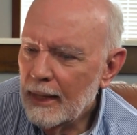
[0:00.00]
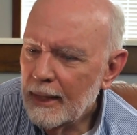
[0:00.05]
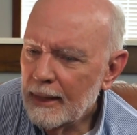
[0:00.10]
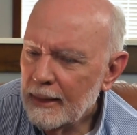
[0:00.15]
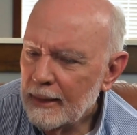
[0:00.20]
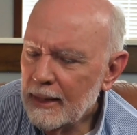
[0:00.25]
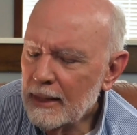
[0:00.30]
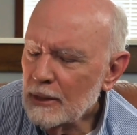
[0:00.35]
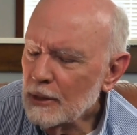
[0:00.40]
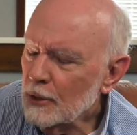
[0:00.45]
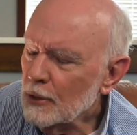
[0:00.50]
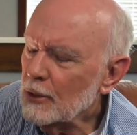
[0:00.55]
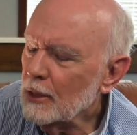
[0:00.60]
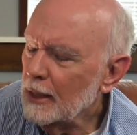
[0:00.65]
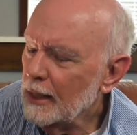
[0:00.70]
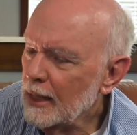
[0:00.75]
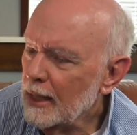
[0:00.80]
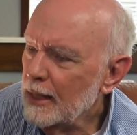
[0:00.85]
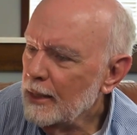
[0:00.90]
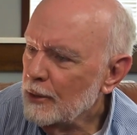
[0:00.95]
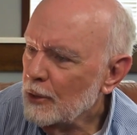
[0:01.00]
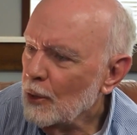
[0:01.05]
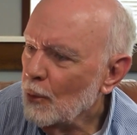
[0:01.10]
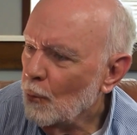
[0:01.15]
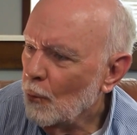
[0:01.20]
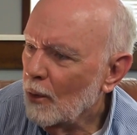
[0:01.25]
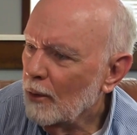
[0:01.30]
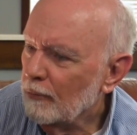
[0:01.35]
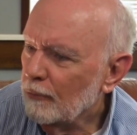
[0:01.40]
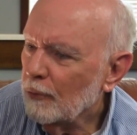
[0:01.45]
This is an easy
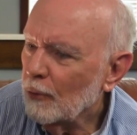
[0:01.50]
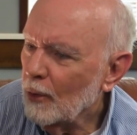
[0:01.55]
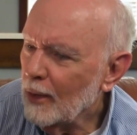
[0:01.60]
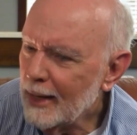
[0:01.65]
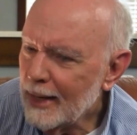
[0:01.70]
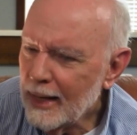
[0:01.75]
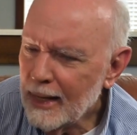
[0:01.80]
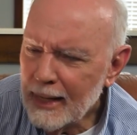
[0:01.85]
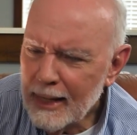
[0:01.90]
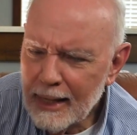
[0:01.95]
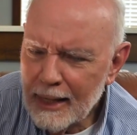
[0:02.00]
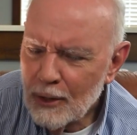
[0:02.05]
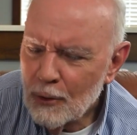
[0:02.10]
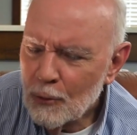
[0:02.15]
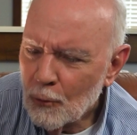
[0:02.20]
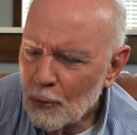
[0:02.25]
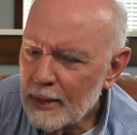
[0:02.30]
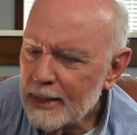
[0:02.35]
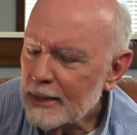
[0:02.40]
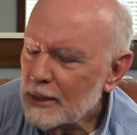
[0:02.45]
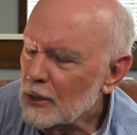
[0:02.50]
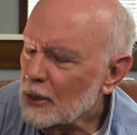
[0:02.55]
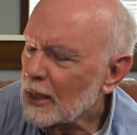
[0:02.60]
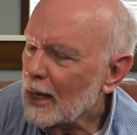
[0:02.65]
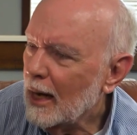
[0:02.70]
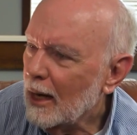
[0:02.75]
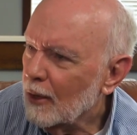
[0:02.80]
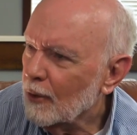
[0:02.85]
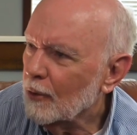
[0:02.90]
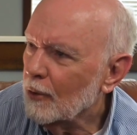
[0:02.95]
one for any Greek
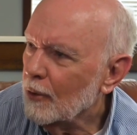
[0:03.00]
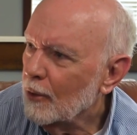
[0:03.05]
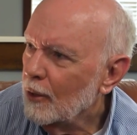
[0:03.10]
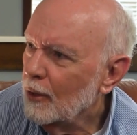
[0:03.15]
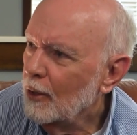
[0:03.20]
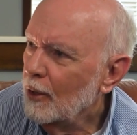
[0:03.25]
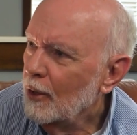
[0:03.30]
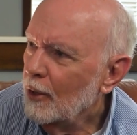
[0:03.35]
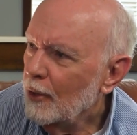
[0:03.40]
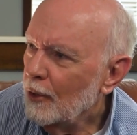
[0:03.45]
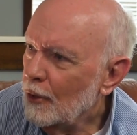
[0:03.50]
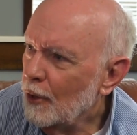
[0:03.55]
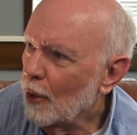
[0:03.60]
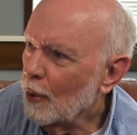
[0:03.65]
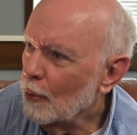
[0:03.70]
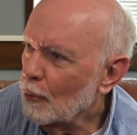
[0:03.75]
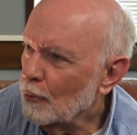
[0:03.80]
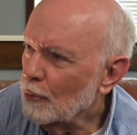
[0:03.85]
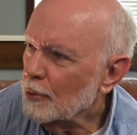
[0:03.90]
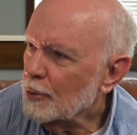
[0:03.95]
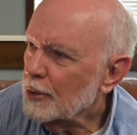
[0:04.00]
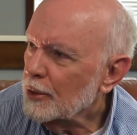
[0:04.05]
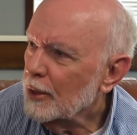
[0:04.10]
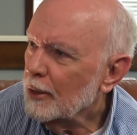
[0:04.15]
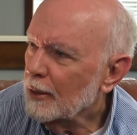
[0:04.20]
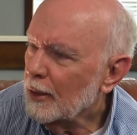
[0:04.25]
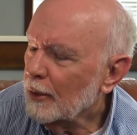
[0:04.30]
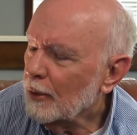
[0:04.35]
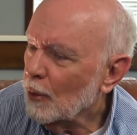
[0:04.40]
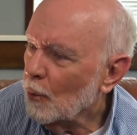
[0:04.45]
scholar knows
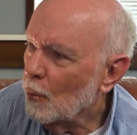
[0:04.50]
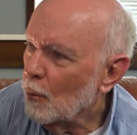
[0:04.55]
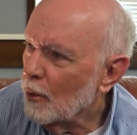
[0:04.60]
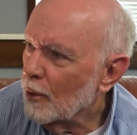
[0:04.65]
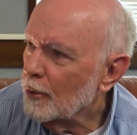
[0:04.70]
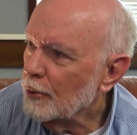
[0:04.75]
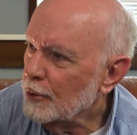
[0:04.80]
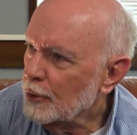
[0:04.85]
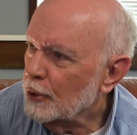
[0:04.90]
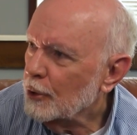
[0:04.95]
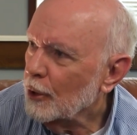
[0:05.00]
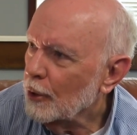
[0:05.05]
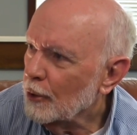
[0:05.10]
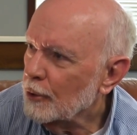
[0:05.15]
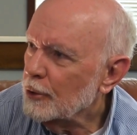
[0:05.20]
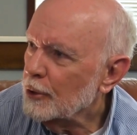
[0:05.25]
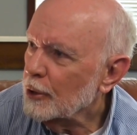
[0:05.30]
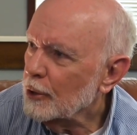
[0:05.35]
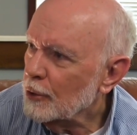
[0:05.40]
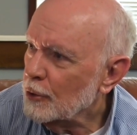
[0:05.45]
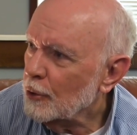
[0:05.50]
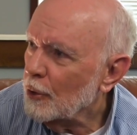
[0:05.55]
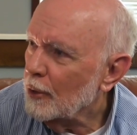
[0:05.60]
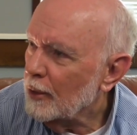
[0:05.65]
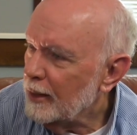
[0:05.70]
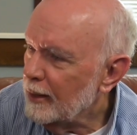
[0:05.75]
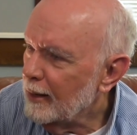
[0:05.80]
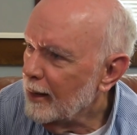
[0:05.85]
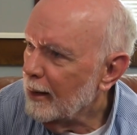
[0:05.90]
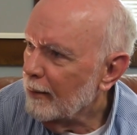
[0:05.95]
that the word church should
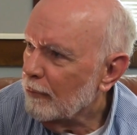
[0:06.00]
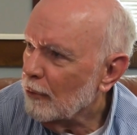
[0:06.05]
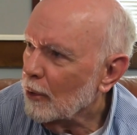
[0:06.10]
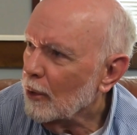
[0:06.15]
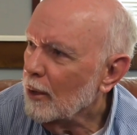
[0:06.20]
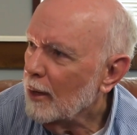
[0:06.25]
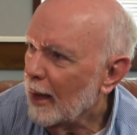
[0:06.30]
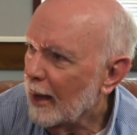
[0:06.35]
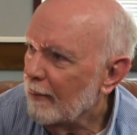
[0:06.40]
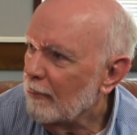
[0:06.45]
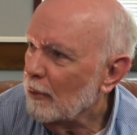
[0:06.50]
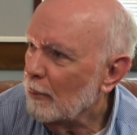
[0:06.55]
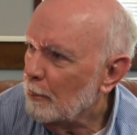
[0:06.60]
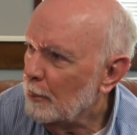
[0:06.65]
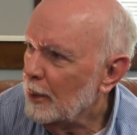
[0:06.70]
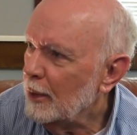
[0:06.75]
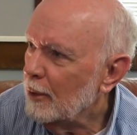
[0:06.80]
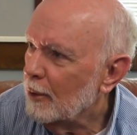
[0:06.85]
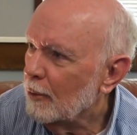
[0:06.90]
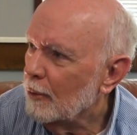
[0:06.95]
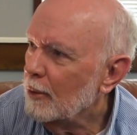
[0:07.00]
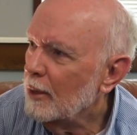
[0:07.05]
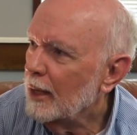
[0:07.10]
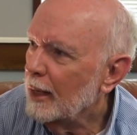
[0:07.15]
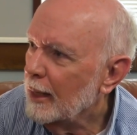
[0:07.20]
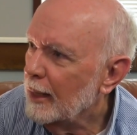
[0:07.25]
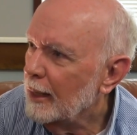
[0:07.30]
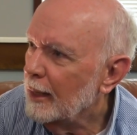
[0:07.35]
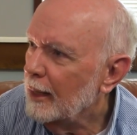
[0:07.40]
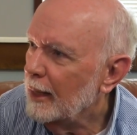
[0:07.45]
never have appeared
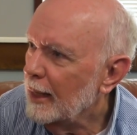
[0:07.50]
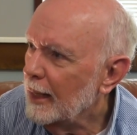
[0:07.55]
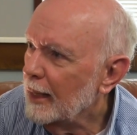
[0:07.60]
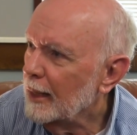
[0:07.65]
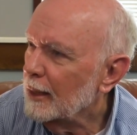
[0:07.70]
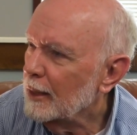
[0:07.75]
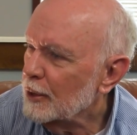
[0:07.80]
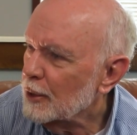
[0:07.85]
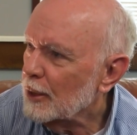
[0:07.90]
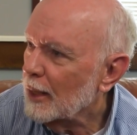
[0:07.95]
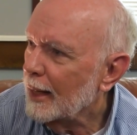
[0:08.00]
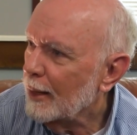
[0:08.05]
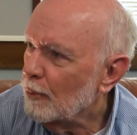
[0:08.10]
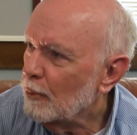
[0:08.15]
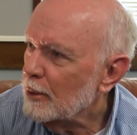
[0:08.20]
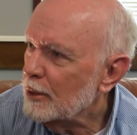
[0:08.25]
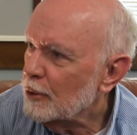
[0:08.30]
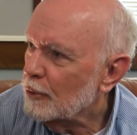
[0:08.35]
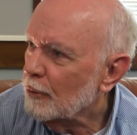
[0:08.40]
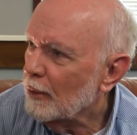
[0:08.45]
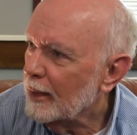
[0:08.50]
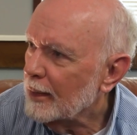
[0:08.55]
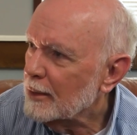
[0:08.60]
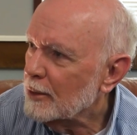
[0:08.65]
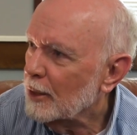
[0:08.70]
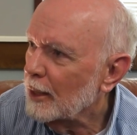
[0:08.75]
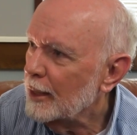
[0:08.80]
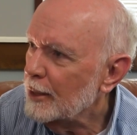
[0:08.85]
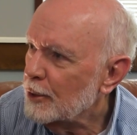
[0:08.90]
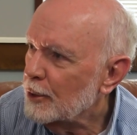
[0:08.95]
in an English language
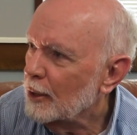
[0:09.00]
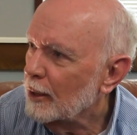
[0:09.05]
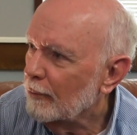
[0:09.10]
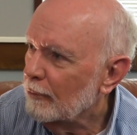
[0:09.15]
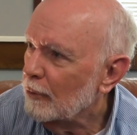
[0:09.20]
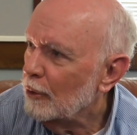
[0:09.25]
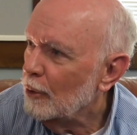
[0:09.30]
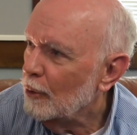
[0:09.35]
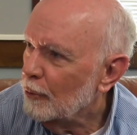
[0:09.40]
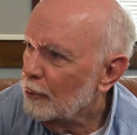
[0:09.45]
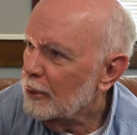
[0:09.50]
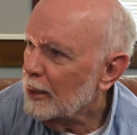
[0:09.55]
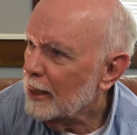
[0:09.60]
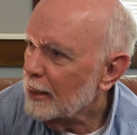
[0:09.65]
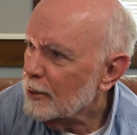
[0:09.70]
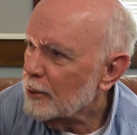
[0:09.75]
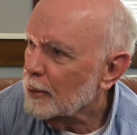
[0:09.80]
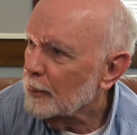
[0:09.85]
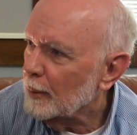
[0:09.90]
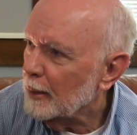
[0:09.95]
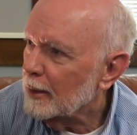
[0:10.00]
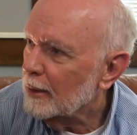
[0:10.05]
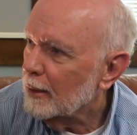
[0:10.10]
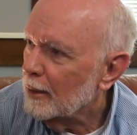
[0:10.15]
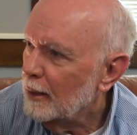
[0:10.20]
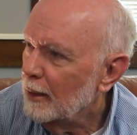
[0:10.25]
translation of the New Testament.